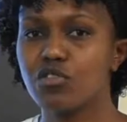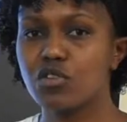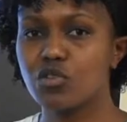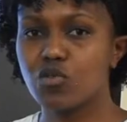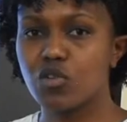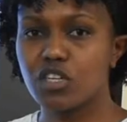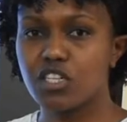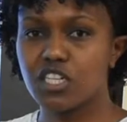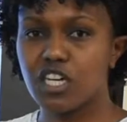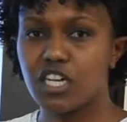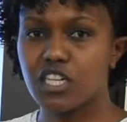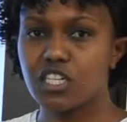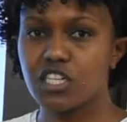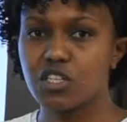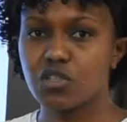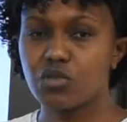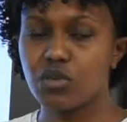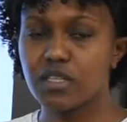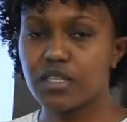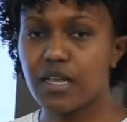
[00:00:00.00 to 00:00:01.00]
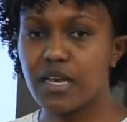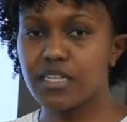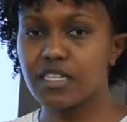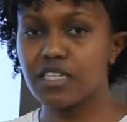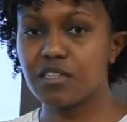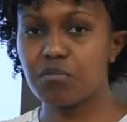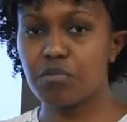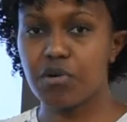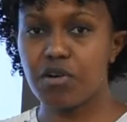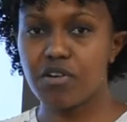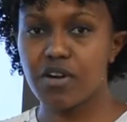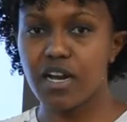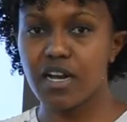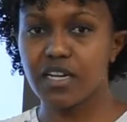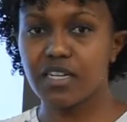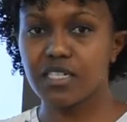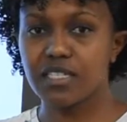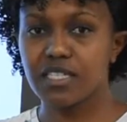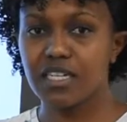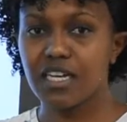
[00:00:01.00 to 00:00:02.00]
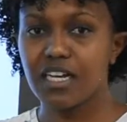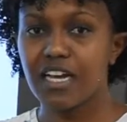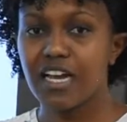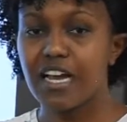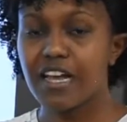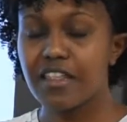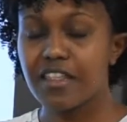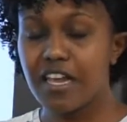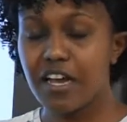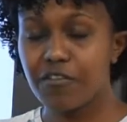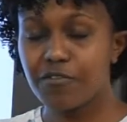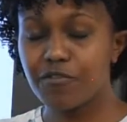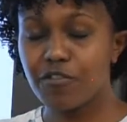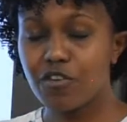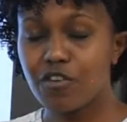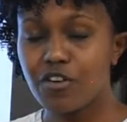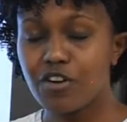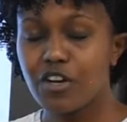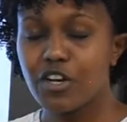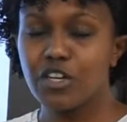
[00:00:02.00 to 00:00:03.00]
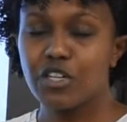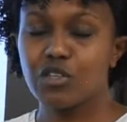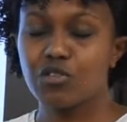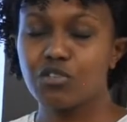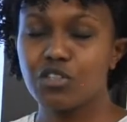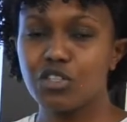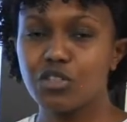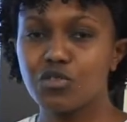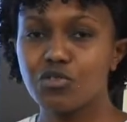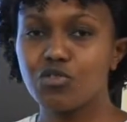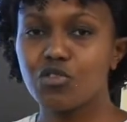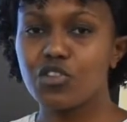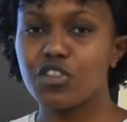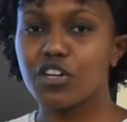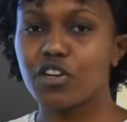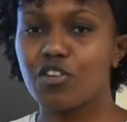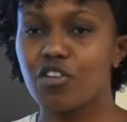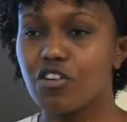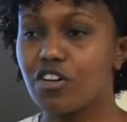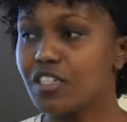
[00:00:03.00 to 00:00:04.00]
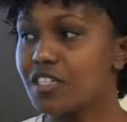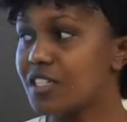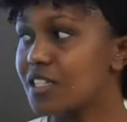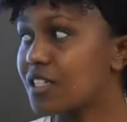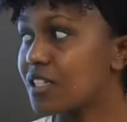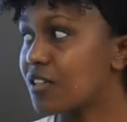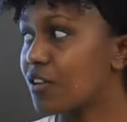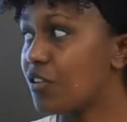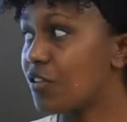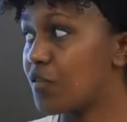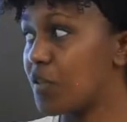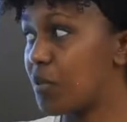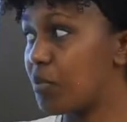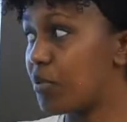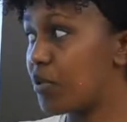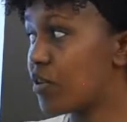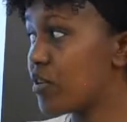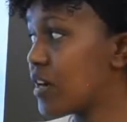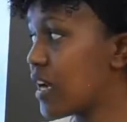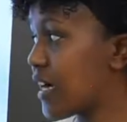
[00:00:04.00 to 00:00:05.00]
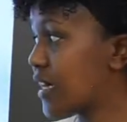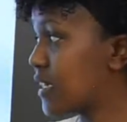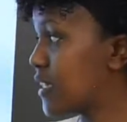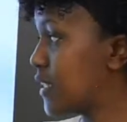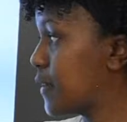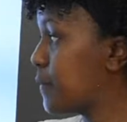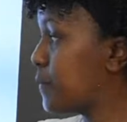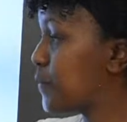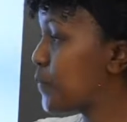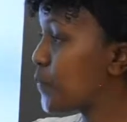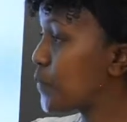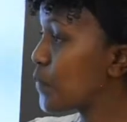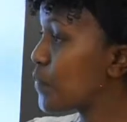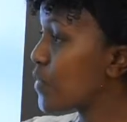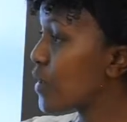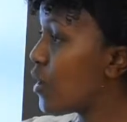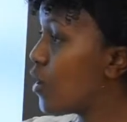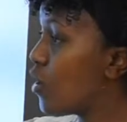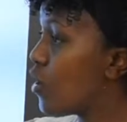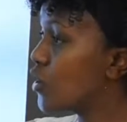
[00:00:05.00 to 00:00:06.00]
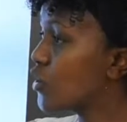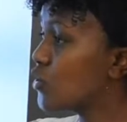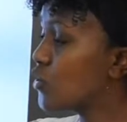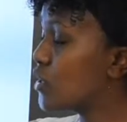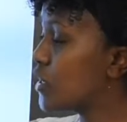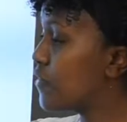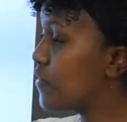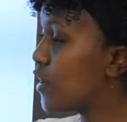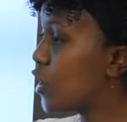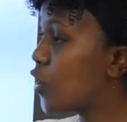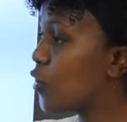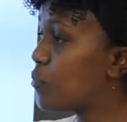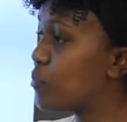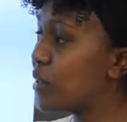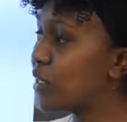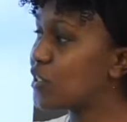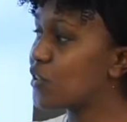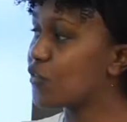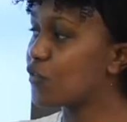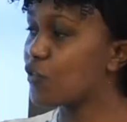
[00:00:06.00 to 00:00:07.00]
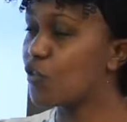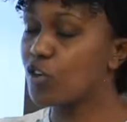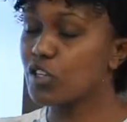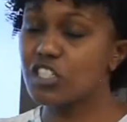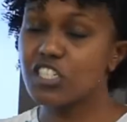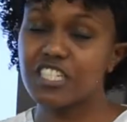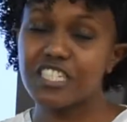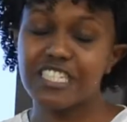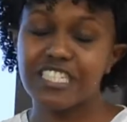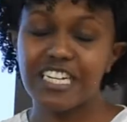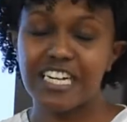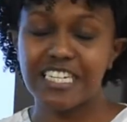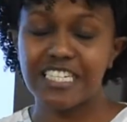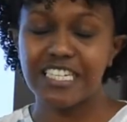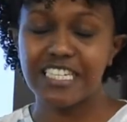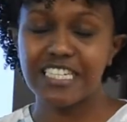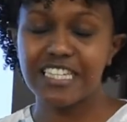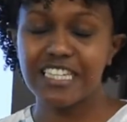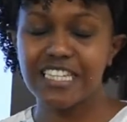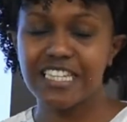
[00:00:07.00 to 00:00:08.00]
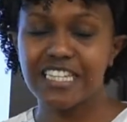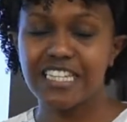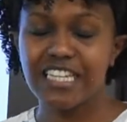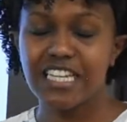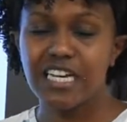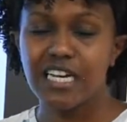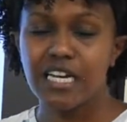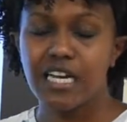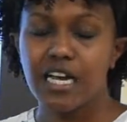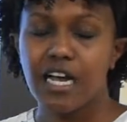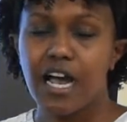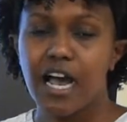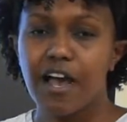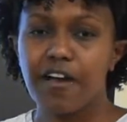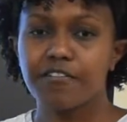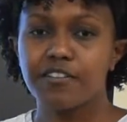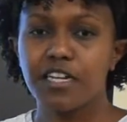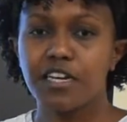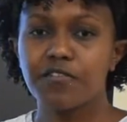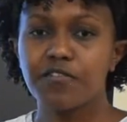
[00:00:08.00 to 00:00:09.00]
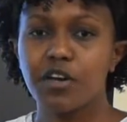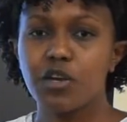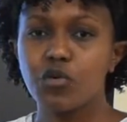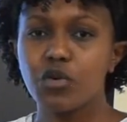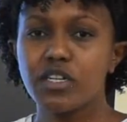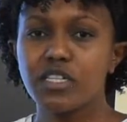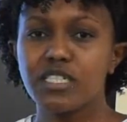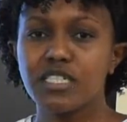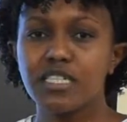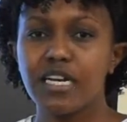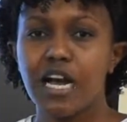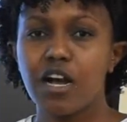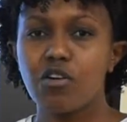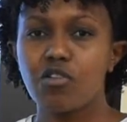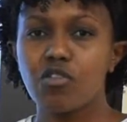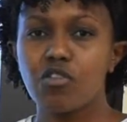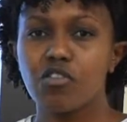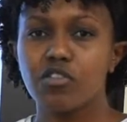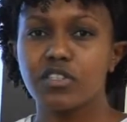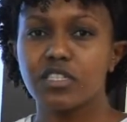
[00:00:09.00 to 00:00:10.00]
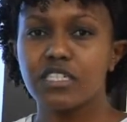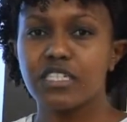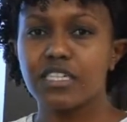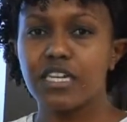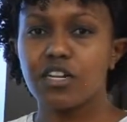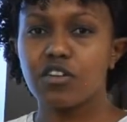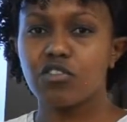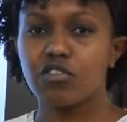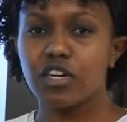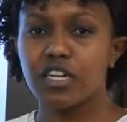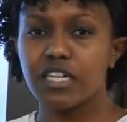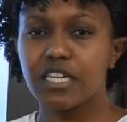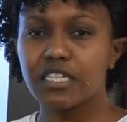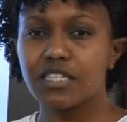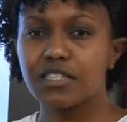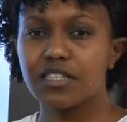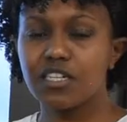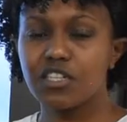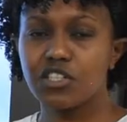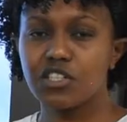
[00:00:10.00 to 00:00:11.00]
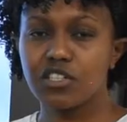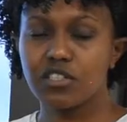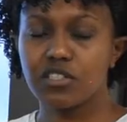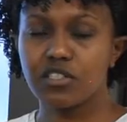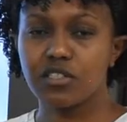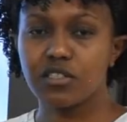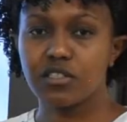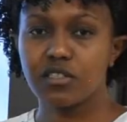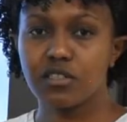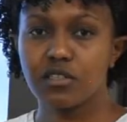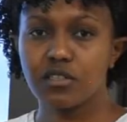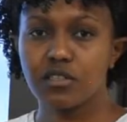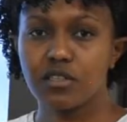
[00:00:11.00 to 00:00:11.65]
going to attach to a certain product. Therefore, you need to know the cost of the product. Also, development of cost standards. After evaluating how cost in an organization